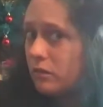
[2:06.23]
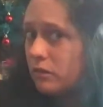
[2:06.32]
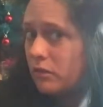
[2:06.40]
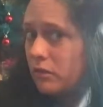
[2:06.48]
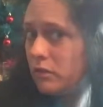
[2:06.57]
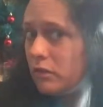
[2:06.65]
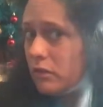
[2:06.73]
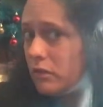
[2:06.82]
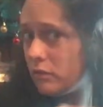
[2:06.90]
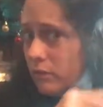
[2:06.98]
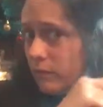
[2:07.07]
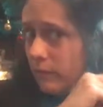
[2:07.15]

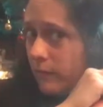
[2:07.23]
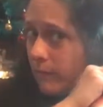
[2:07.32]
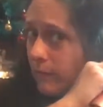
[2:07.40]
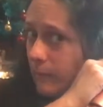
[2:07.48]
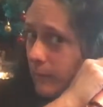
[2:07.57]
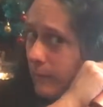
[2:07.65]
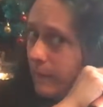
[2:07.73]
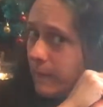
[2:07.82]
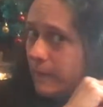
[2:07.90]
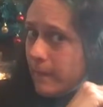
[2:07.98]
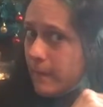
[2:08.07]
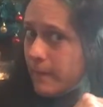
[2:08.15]
Nobody speaks.